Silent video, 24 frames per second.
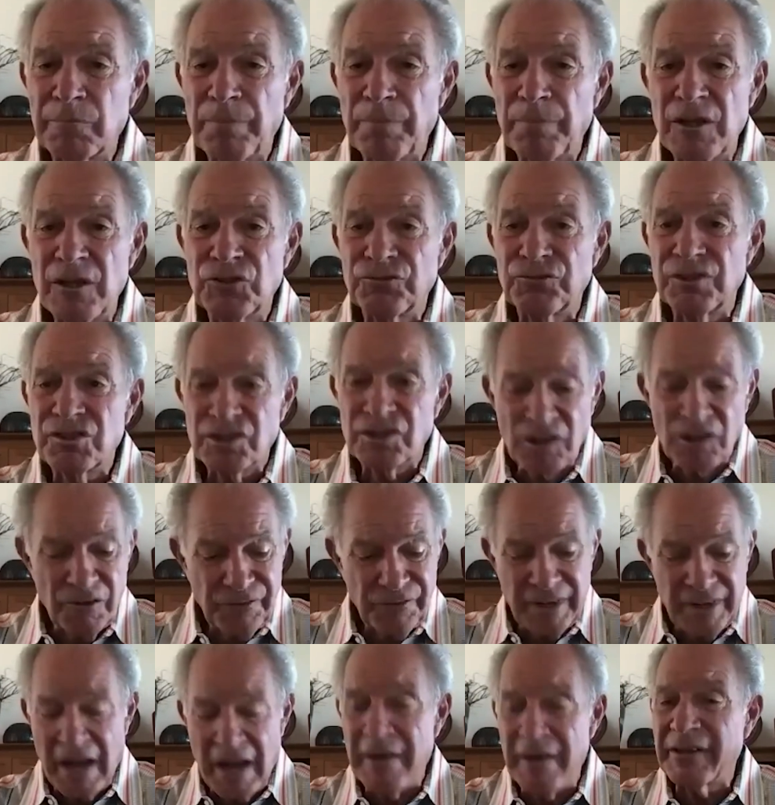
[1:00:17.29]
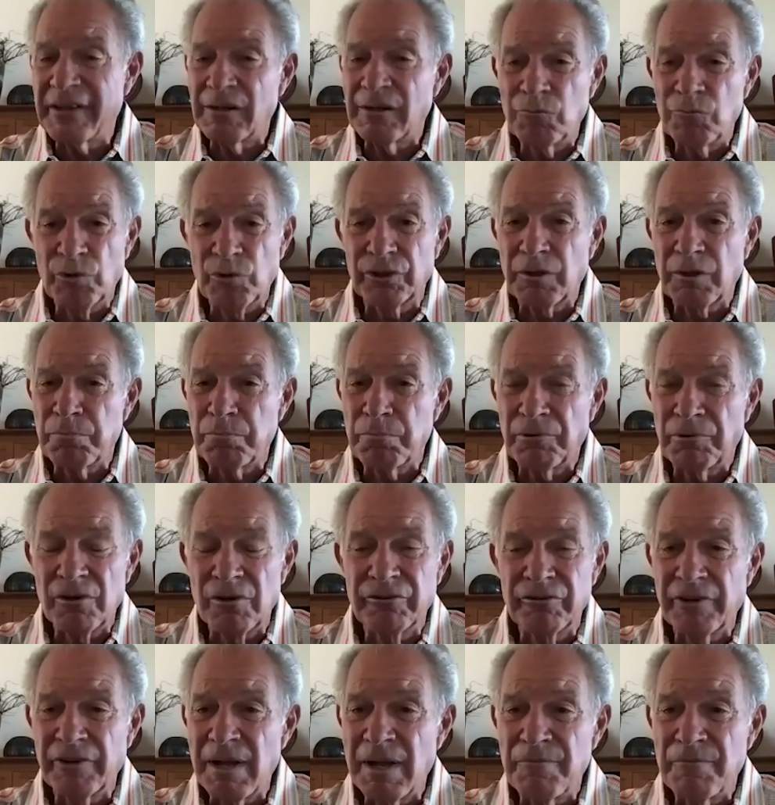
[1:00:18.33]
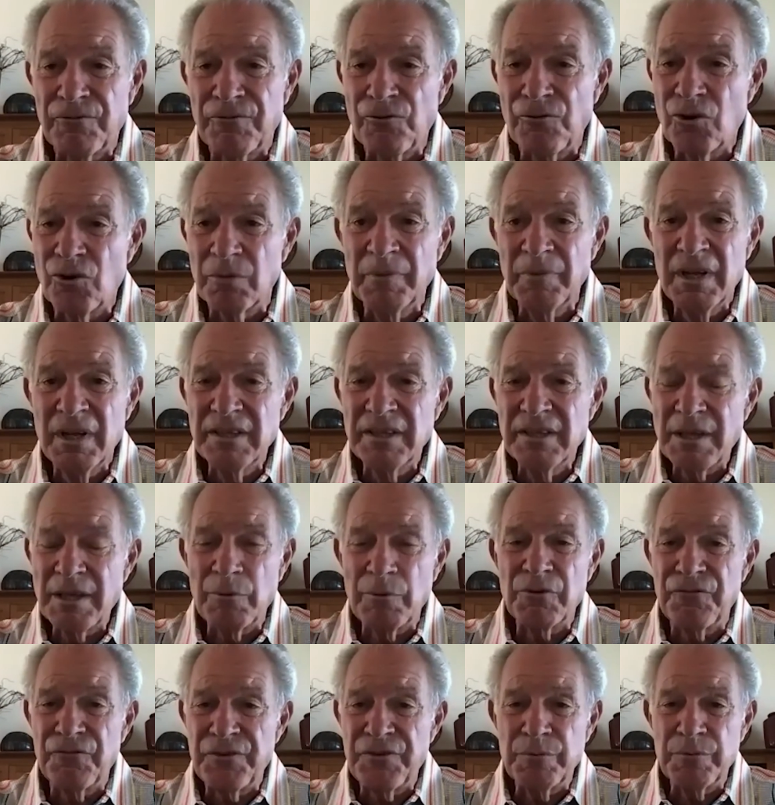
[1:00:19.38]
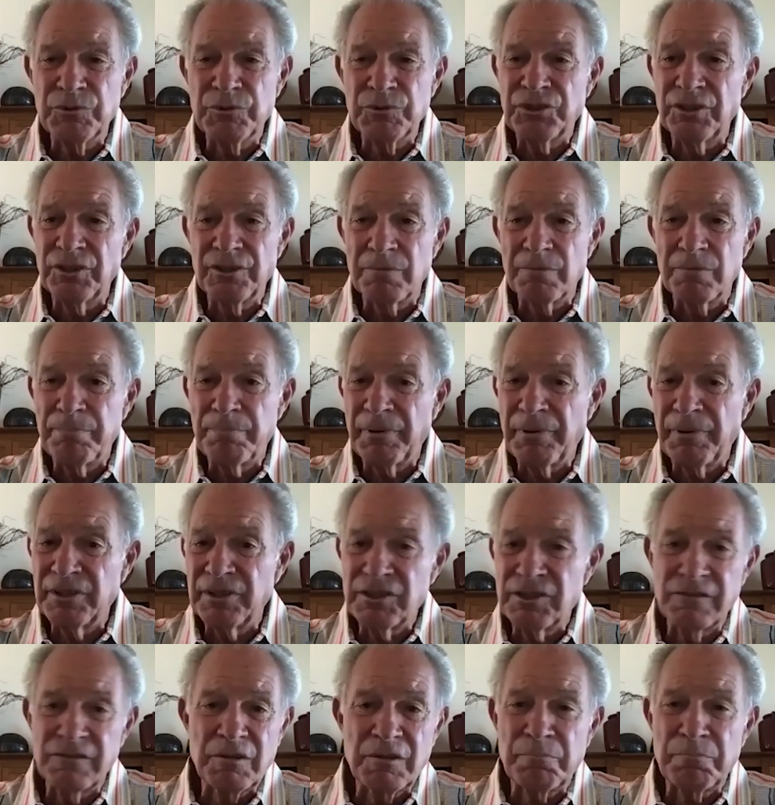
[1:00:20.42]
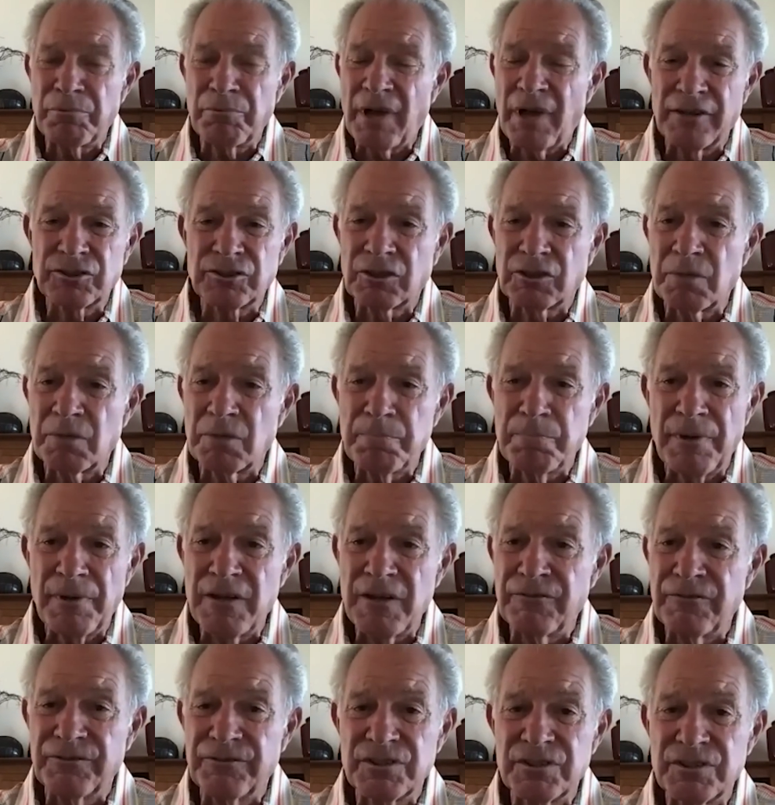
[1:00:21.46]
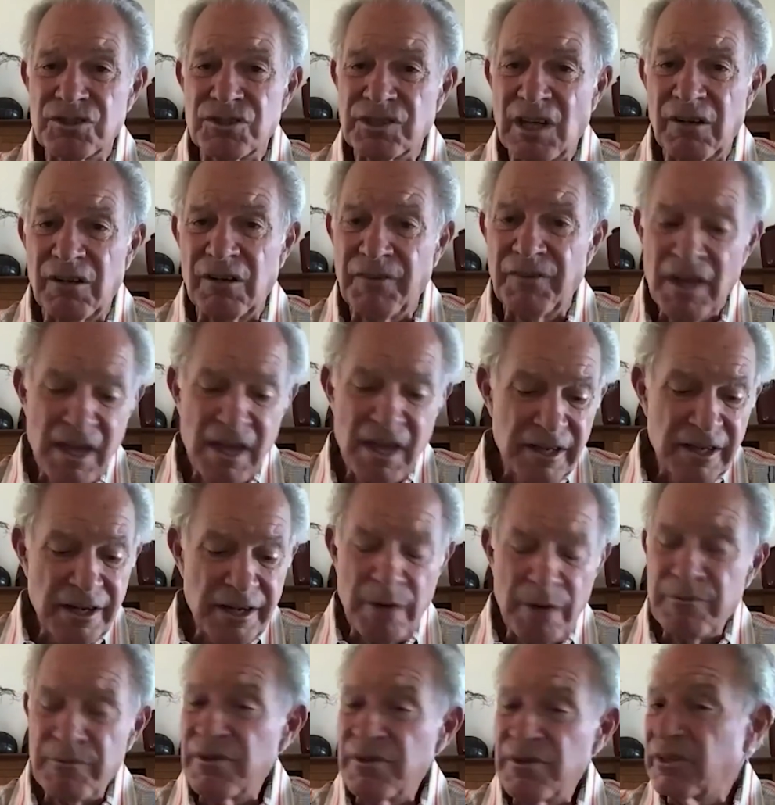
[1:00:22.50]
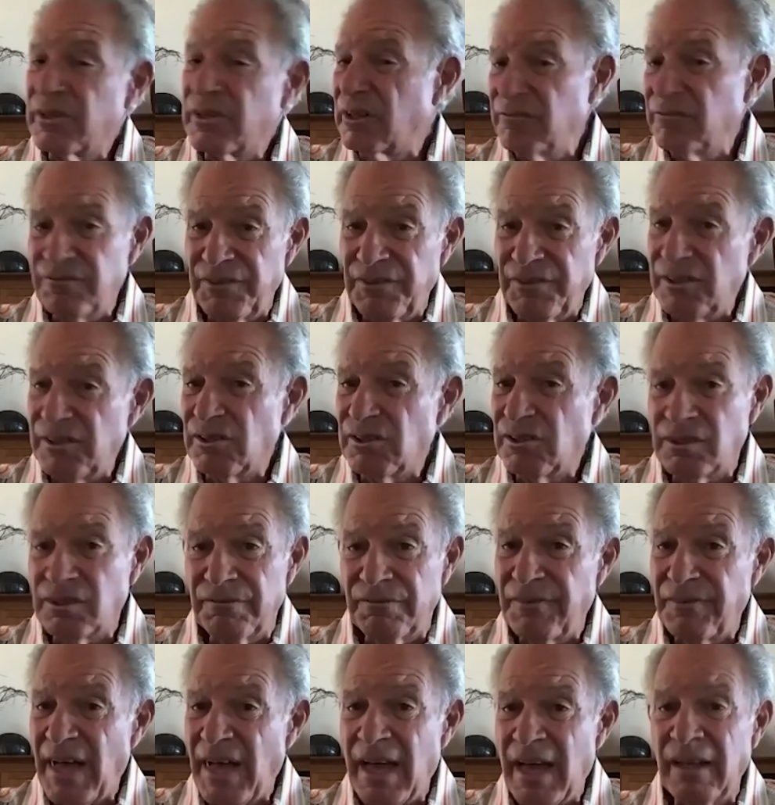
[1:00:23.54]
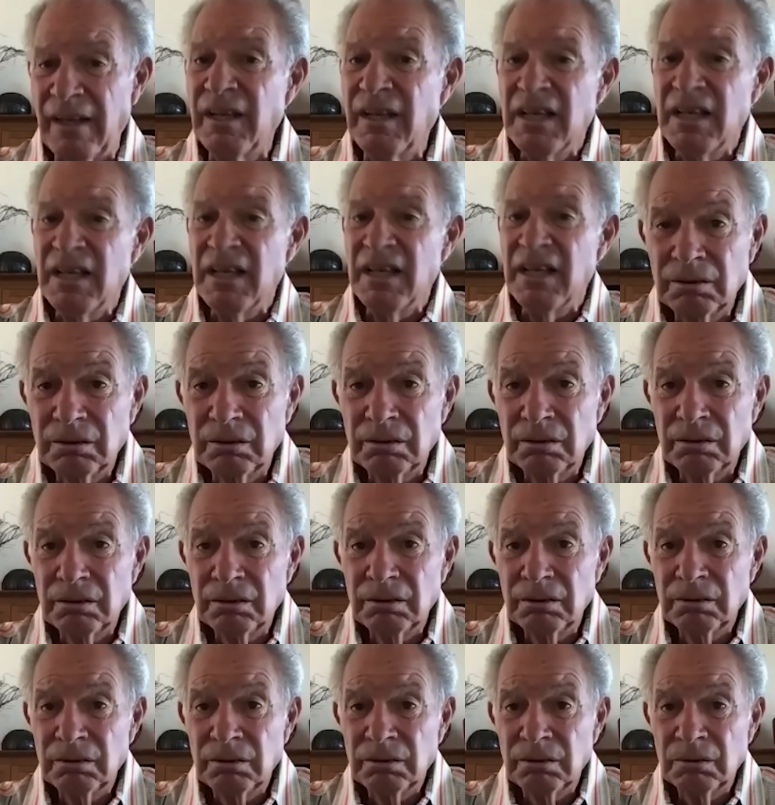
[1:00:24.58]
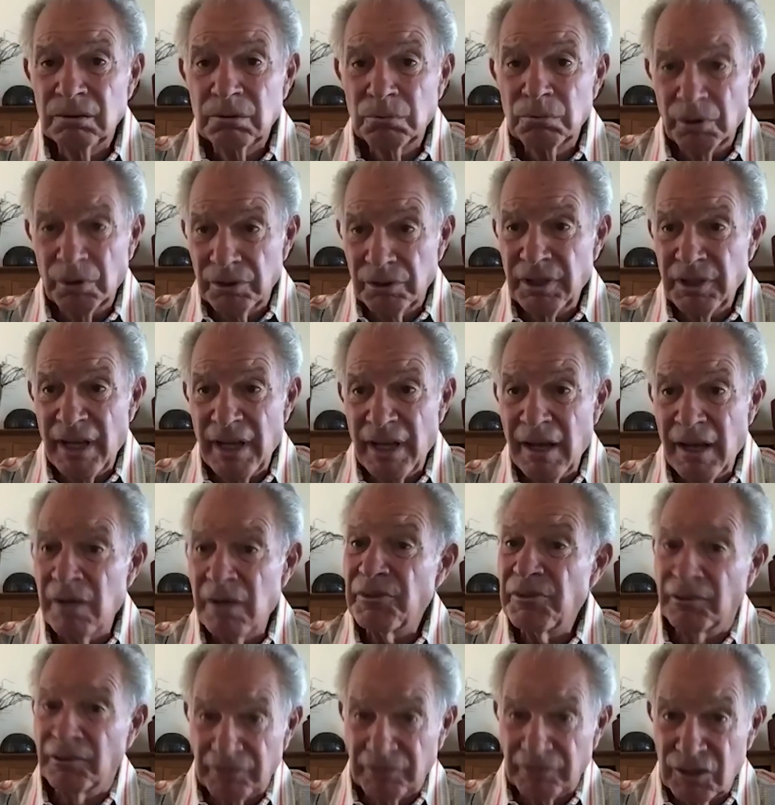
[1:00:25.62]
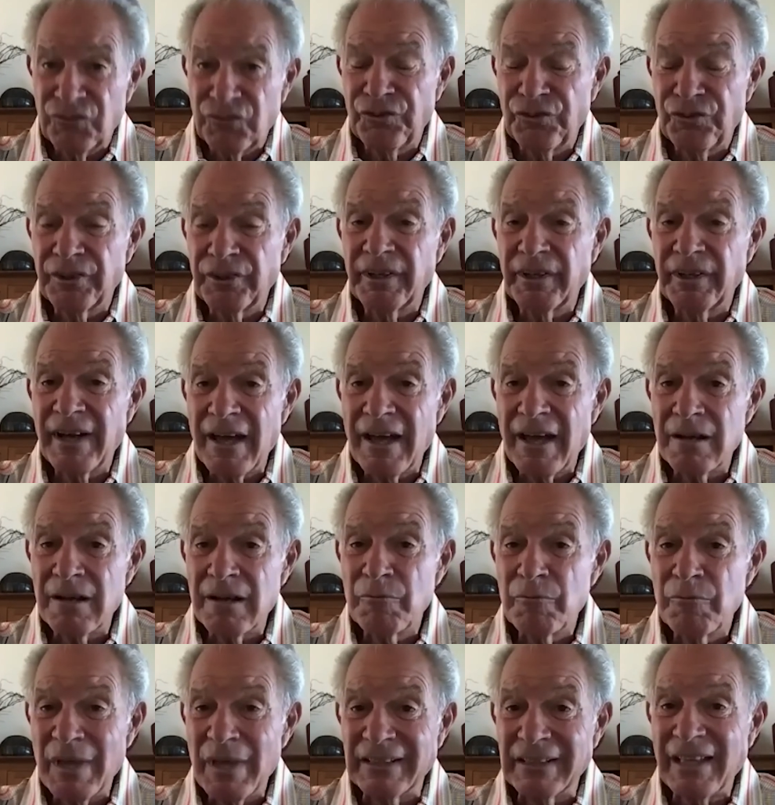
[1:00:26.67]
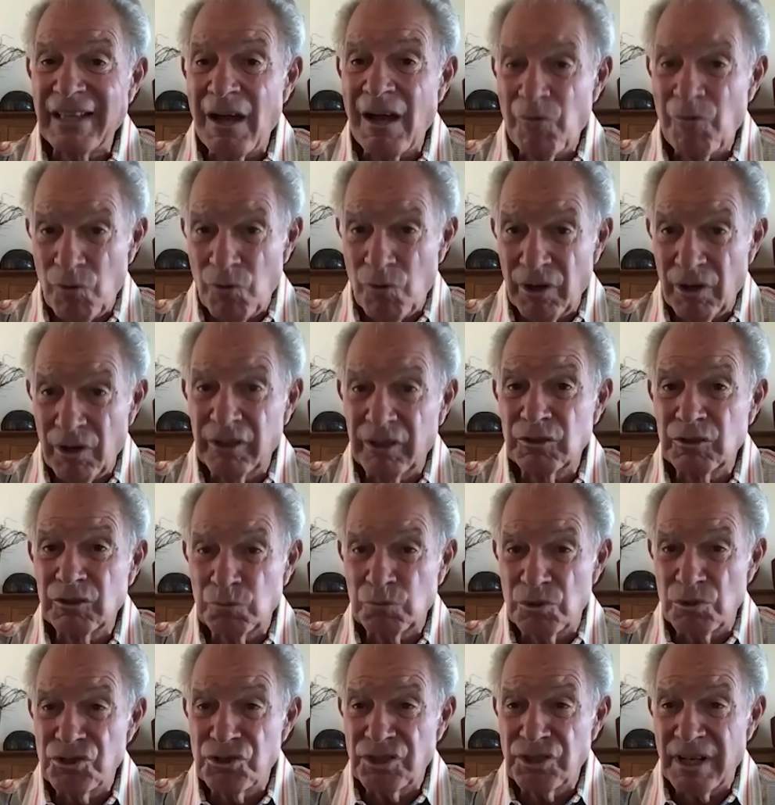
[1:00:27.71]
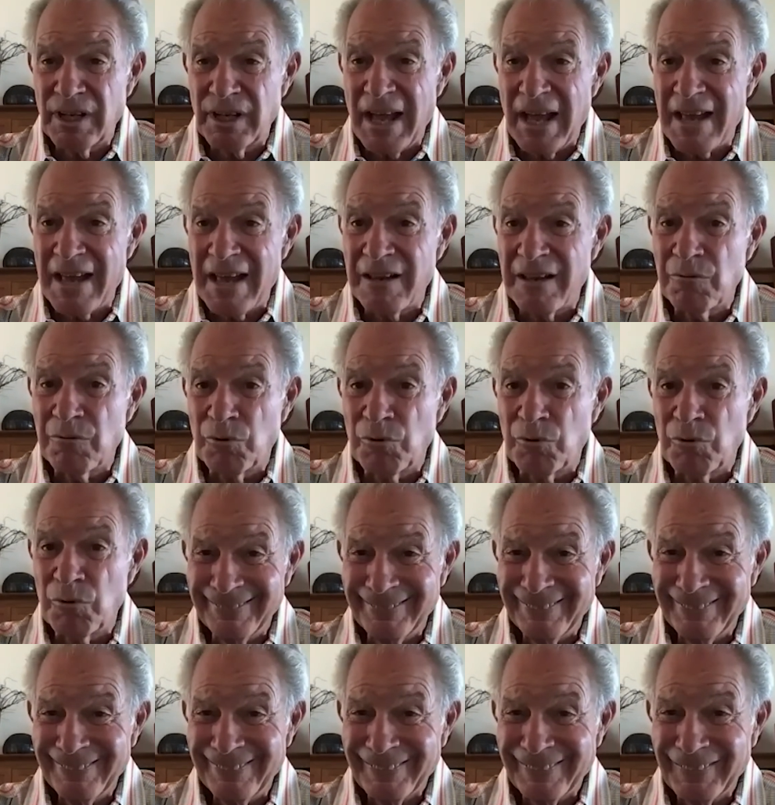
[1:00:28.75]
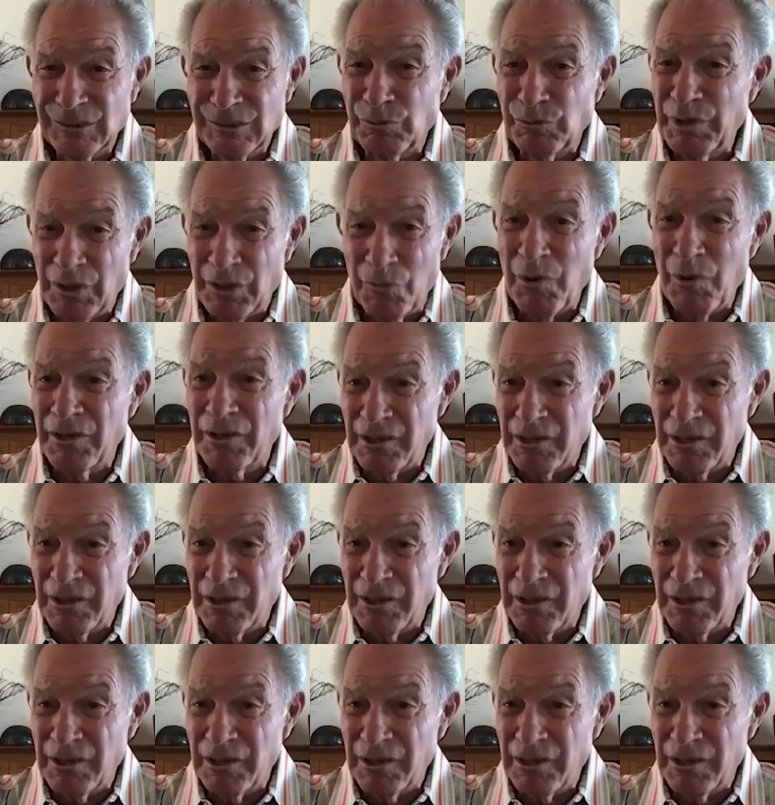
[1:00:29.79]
the product pays for itself and how I can work a program for them that will fit within their budget and the product's going to pay for itself. Now, are you convinced of that? Is this something you want? Oh, yeah. Then let's figure out how to make that work because we'll show you how to work right now. Fair enough? Because